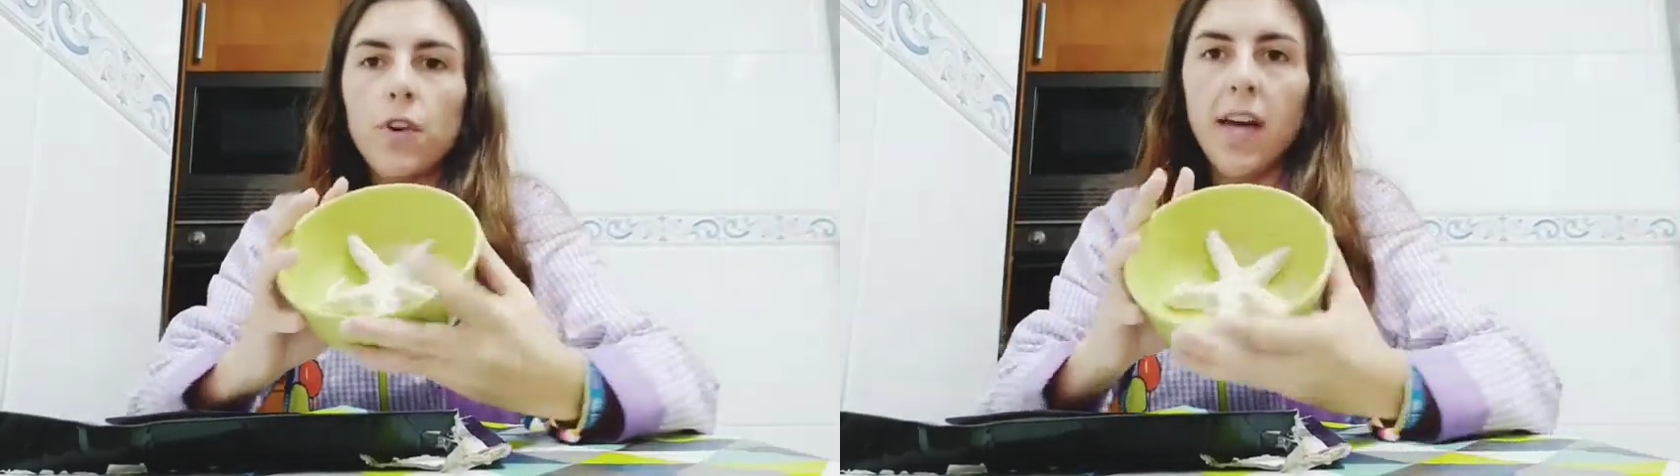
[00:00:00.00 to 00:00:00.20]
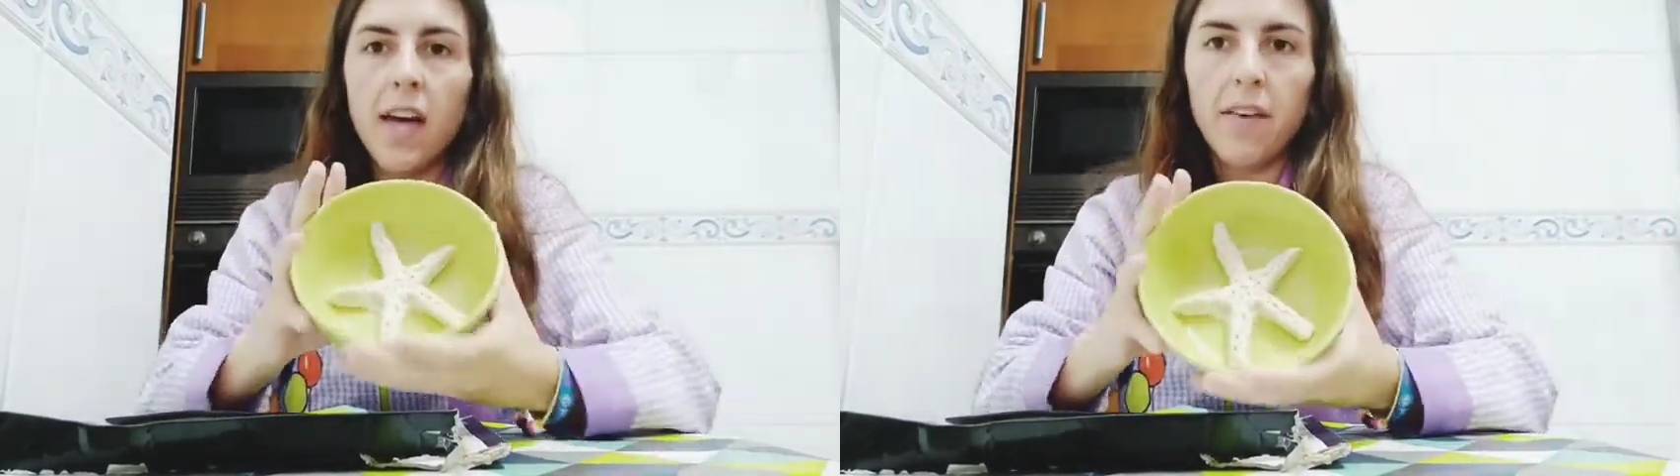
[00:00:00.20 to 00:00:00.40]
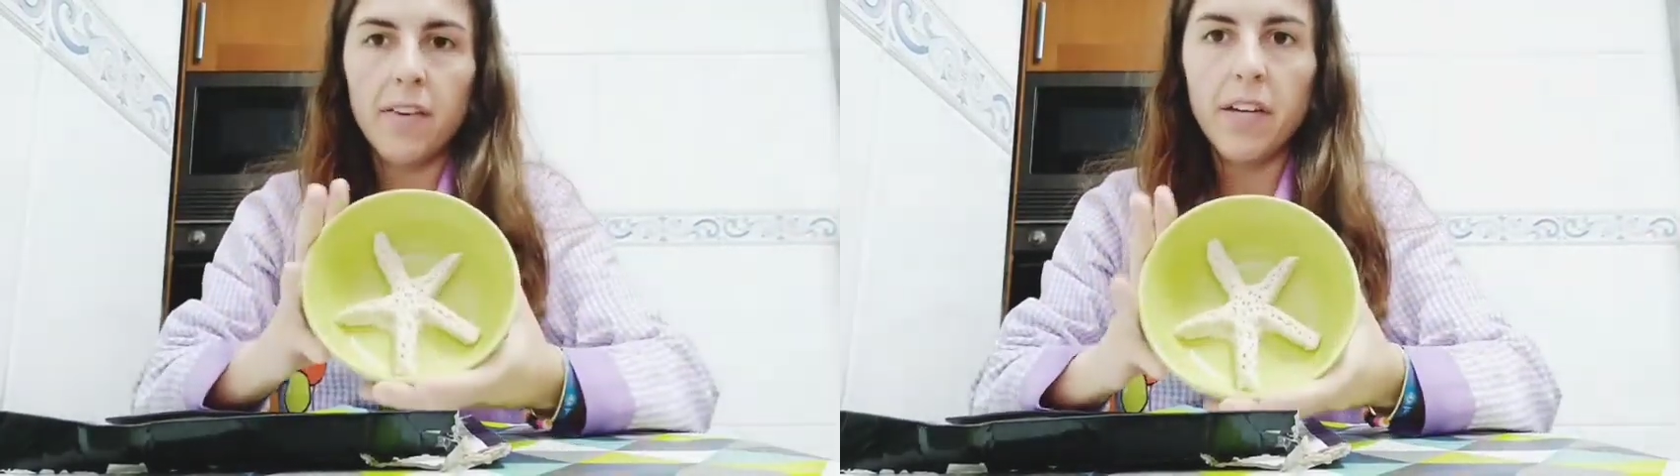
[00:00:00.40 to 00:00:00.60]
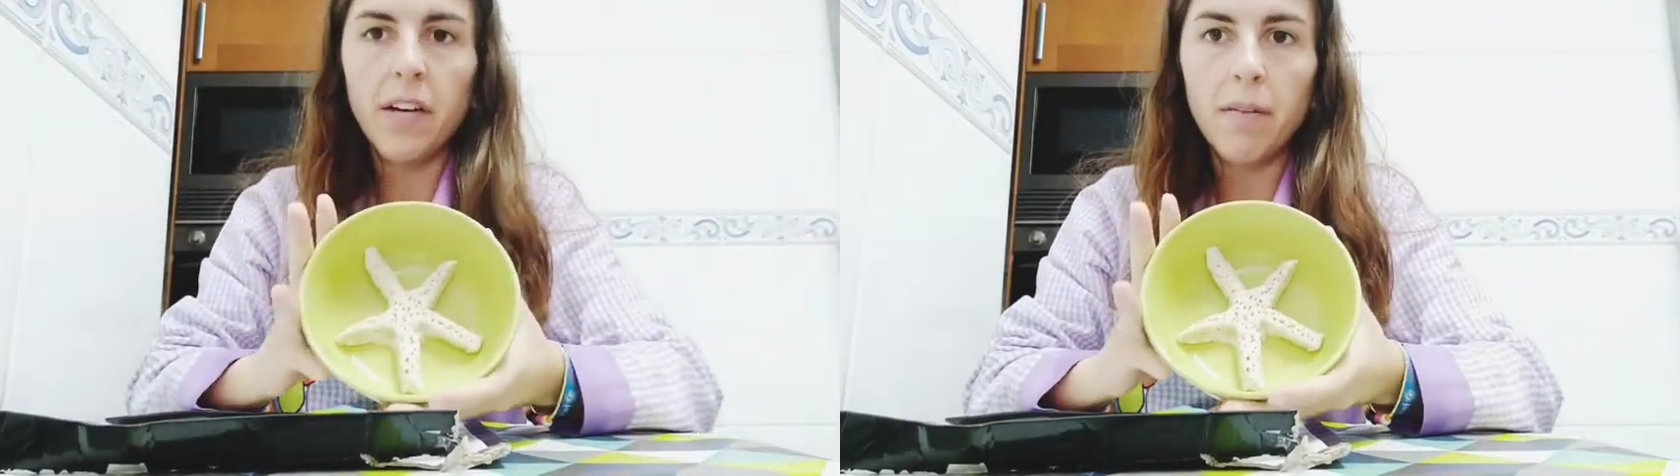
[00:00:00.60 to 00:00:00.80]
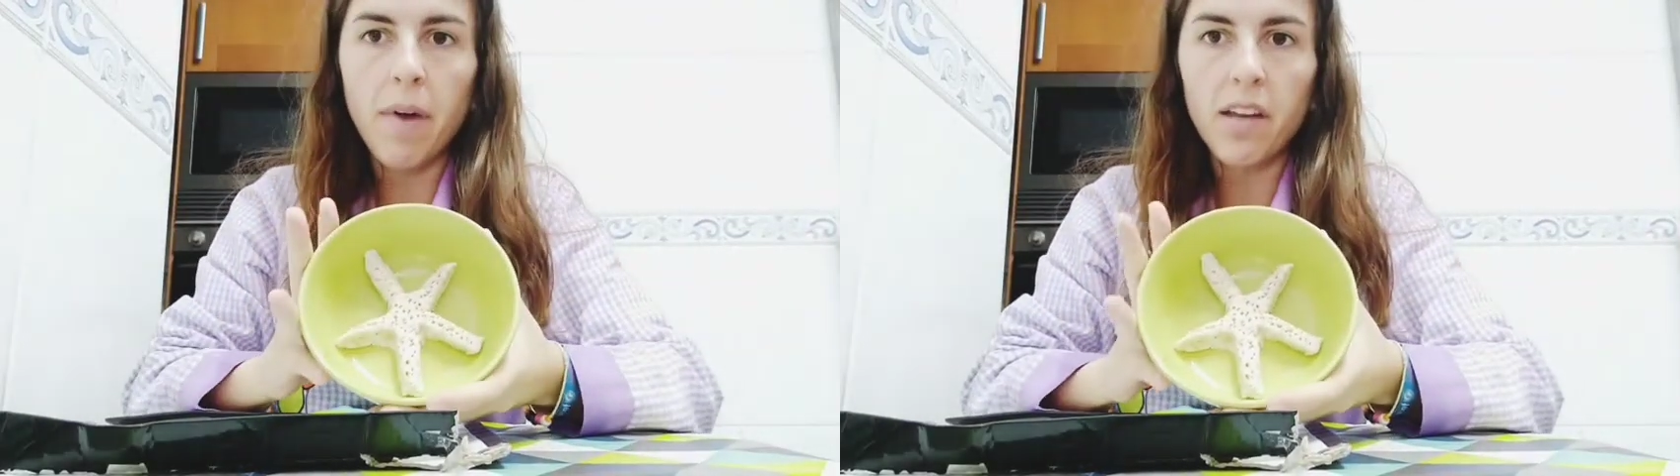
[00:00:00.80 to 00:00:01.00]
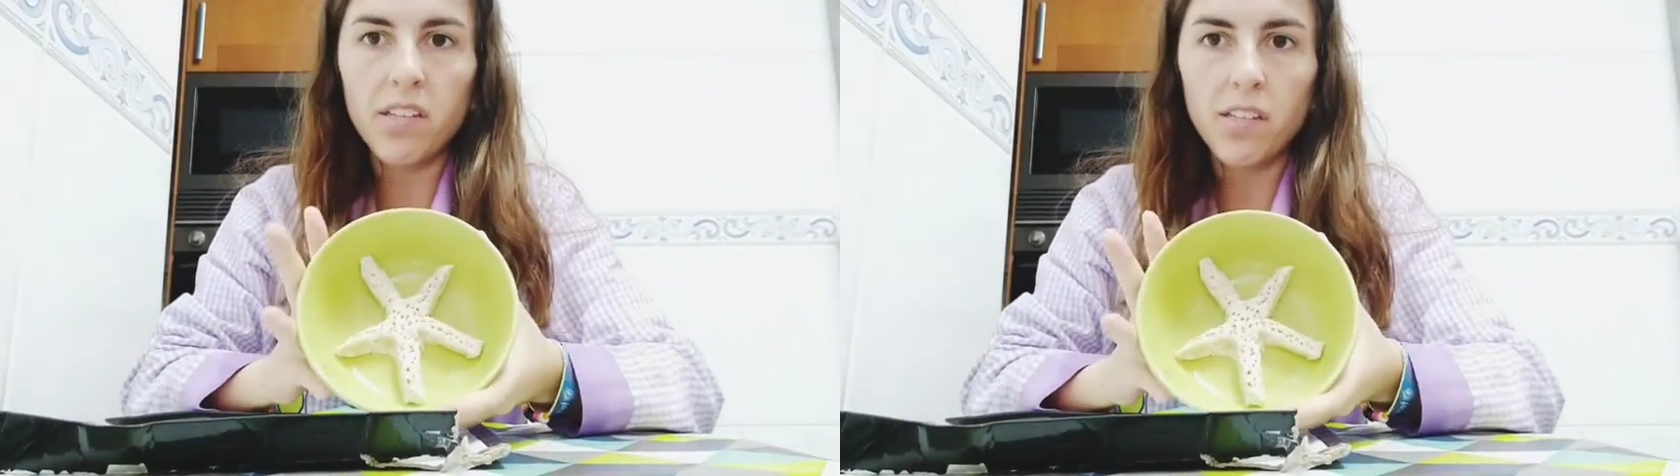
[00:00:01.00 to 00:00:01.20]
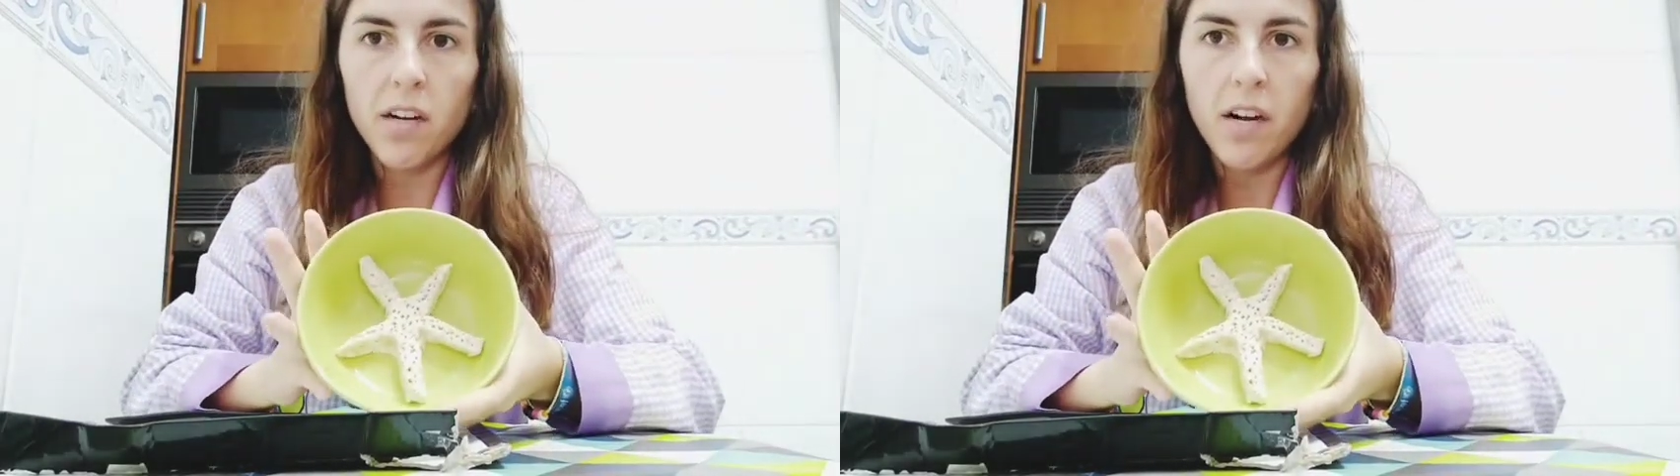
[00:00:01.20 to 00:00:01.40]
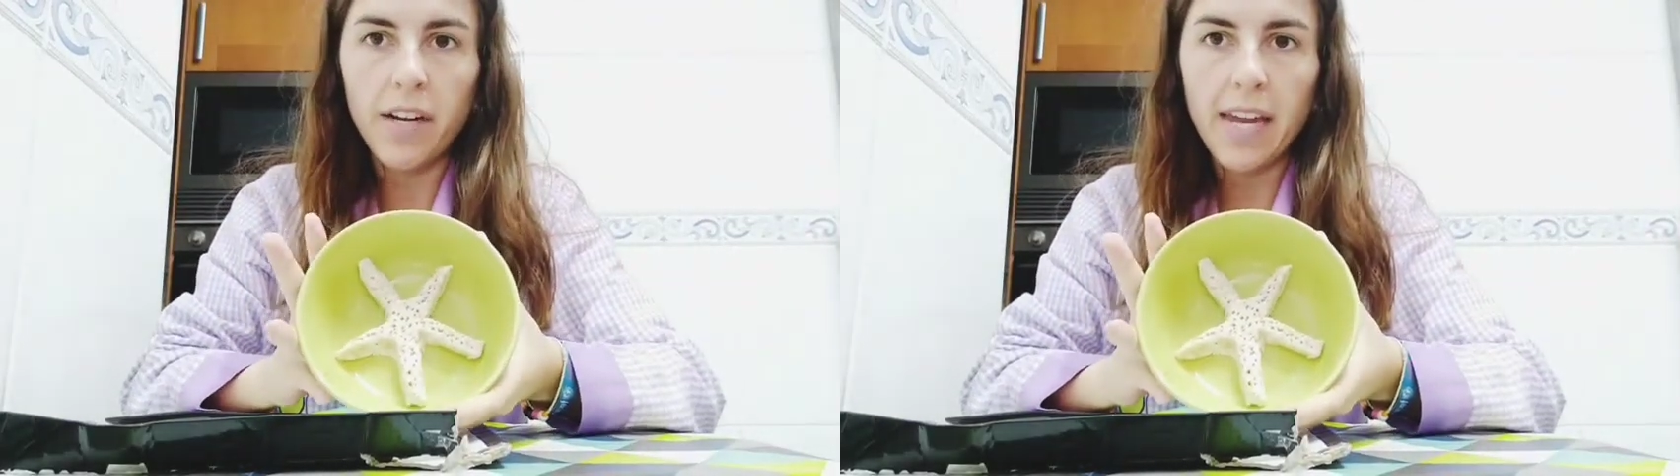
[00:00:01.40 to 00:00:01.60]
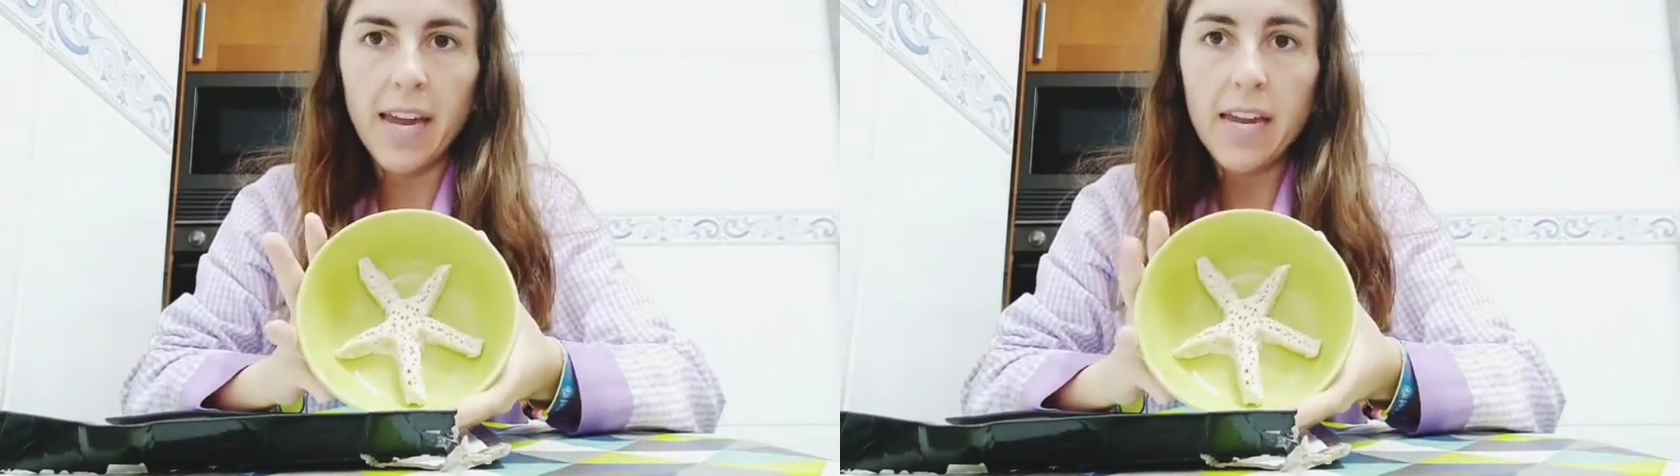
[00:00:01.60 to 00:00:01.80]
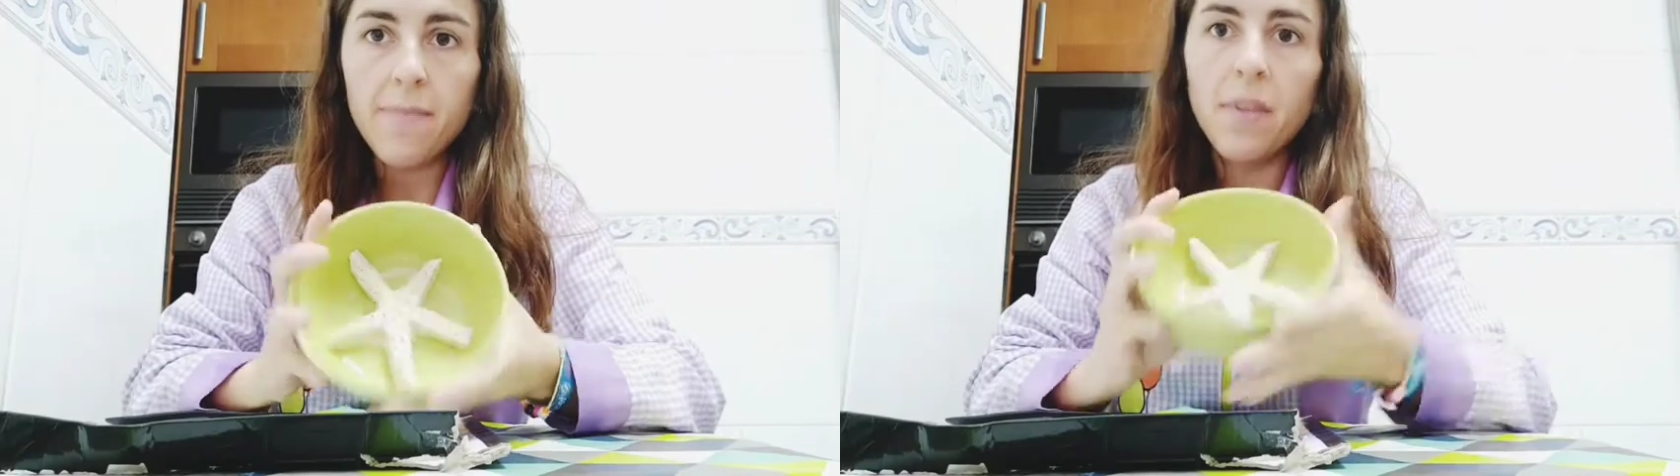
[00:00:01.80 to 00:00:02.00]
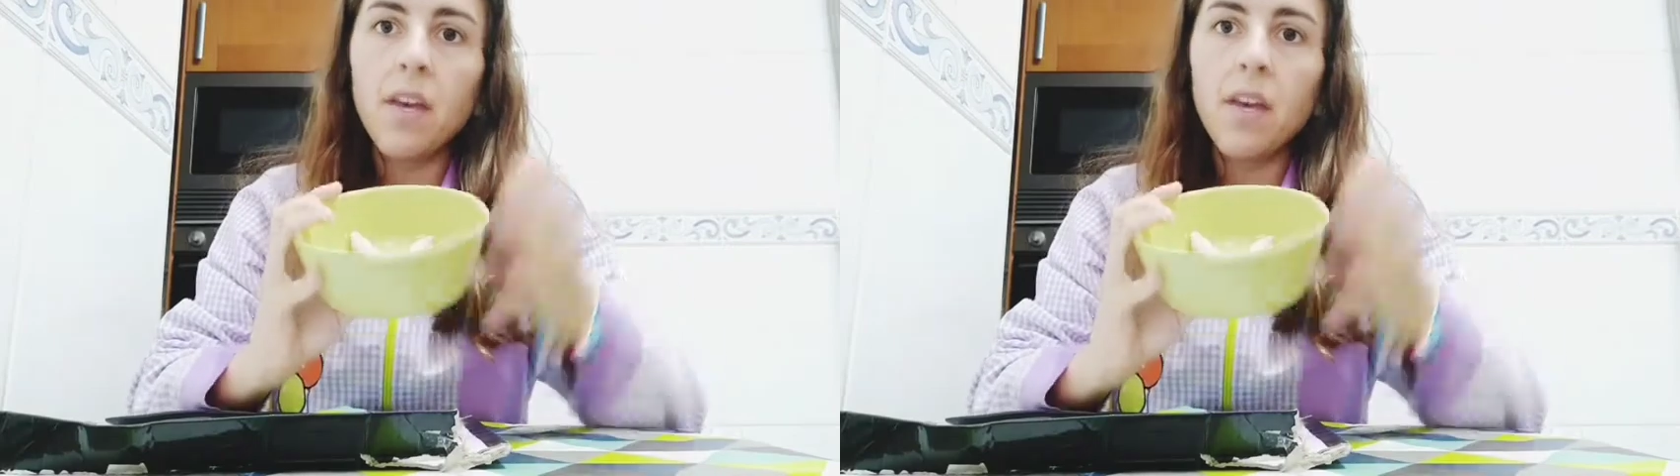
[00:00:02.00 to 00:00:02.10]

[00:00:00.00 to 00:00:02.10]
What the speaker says: I have here my star, okay?